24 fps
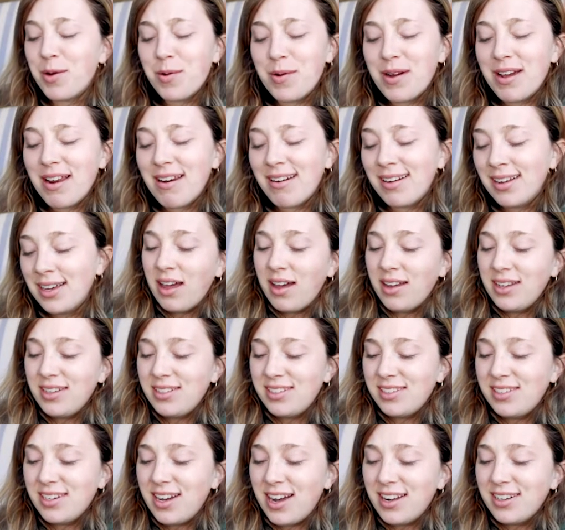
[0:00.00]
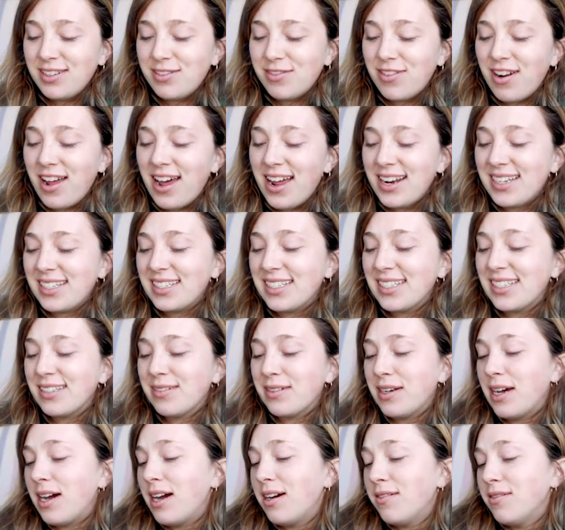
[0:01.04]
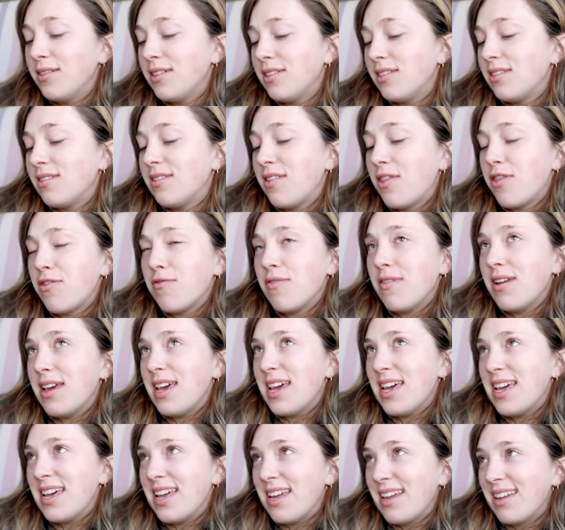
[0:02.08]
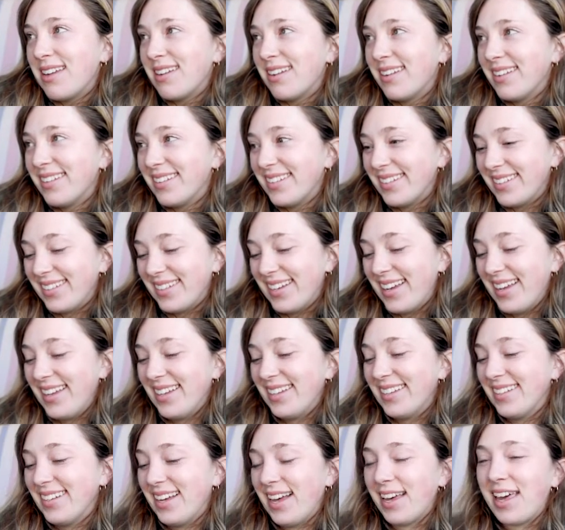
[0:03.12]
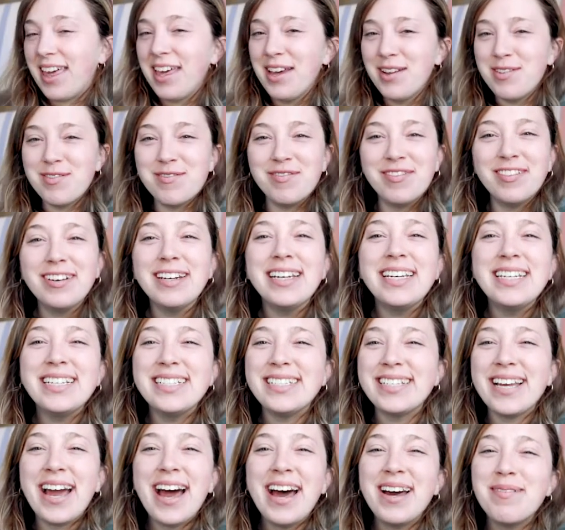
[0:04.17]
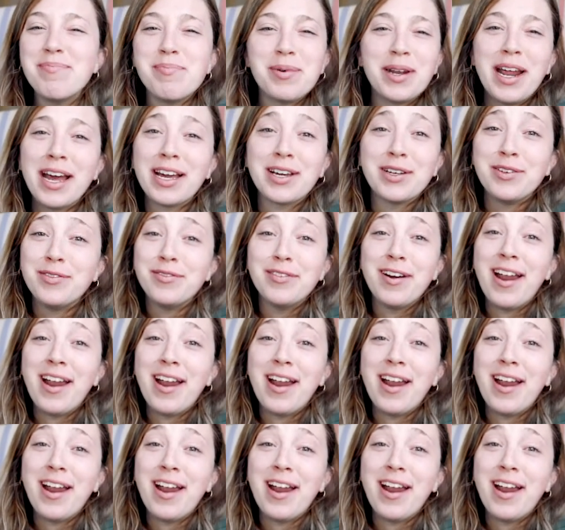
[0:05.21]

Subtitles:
oh, well, I started writing when I was 3. I couldn't read yet, but I could